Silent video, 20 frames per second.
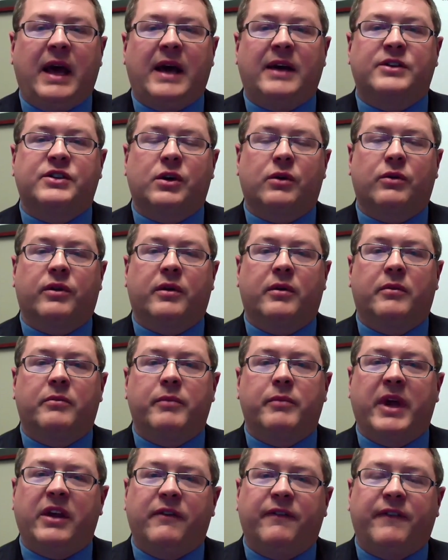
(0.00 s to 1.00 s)
Yeah, so
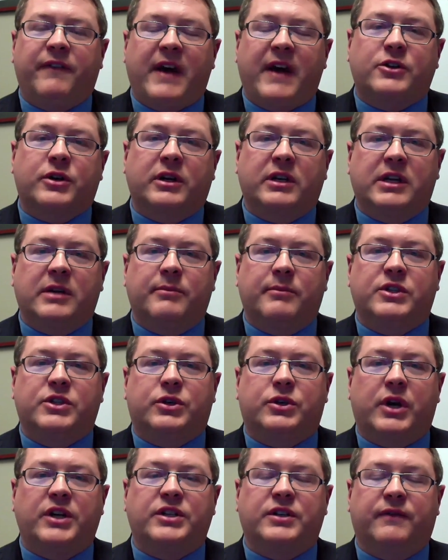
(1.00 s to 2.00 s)
the manufacturing
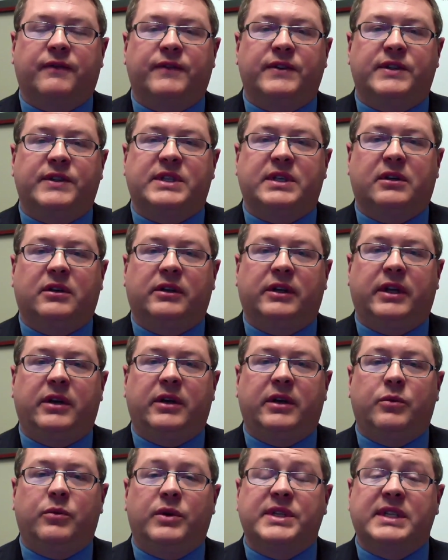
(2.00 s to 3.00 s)
demonstration facility
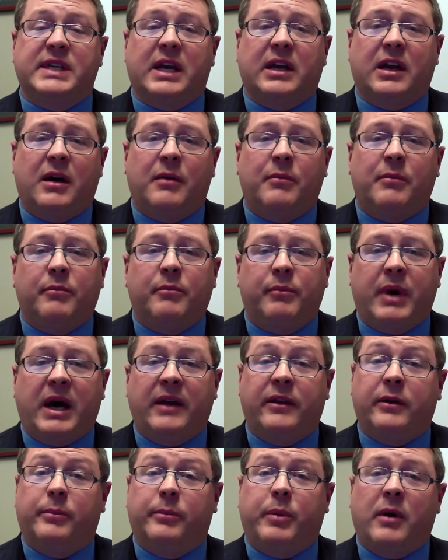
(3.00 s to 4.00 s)
was set up by
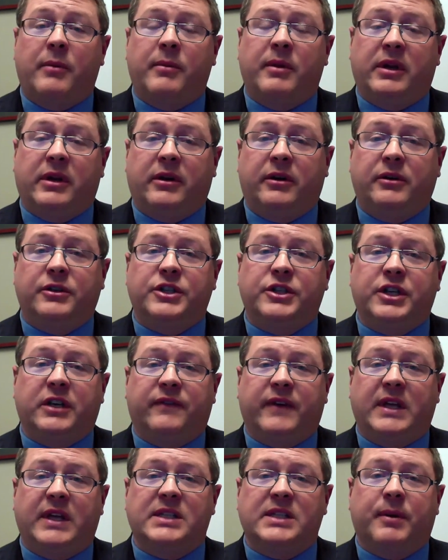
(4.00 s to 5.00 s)
the Department of Energy
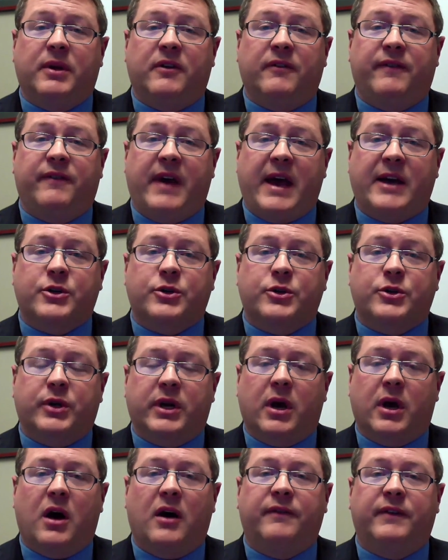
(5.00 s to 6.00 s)
Advanced Manufacturing
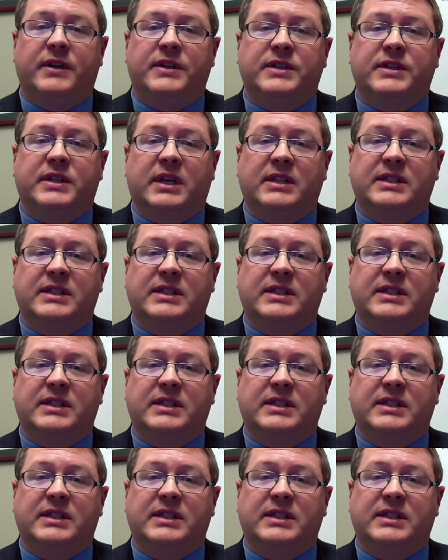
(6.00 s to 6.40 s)
Office.